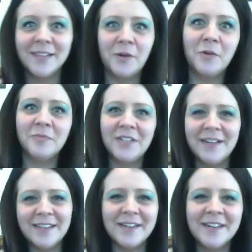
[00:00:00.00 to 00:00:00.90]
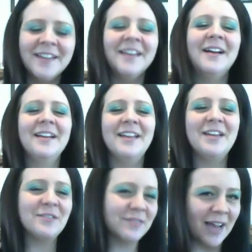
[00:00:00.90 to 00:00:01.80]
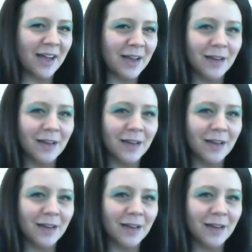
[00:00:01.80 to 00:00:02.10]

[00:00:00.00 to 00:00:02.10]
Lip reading: Hopefully I did. If not,